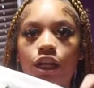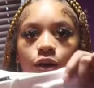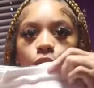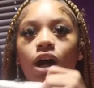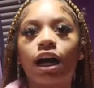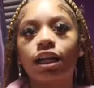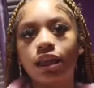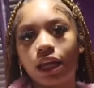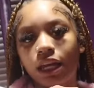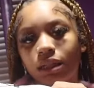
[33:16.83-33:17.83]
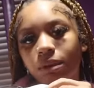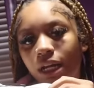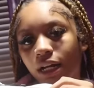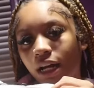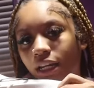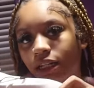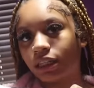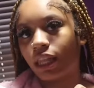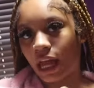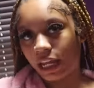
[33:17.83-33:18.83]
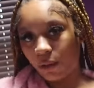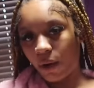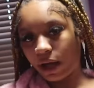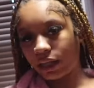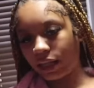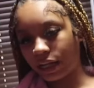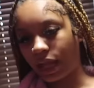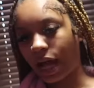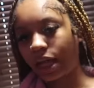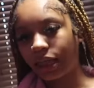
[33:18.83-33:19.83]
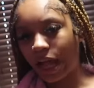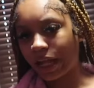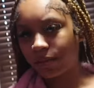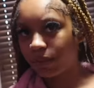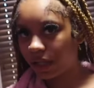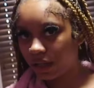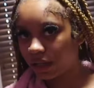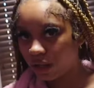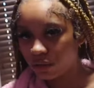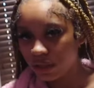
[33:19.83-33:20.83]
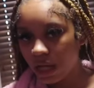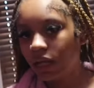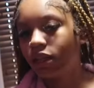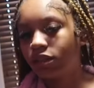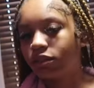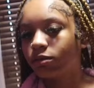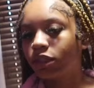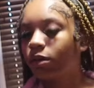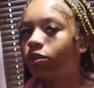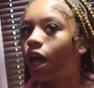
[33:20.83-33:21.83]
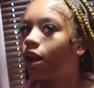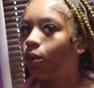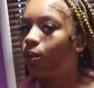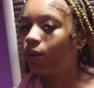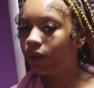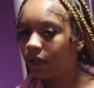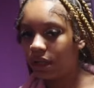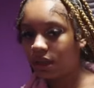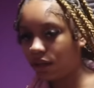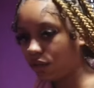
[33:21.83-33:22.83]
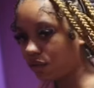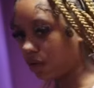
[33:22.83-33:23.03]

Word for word: They're wide leg, but I kind of like wide leg. Like, I like big clothes. Sometimes I don't want, you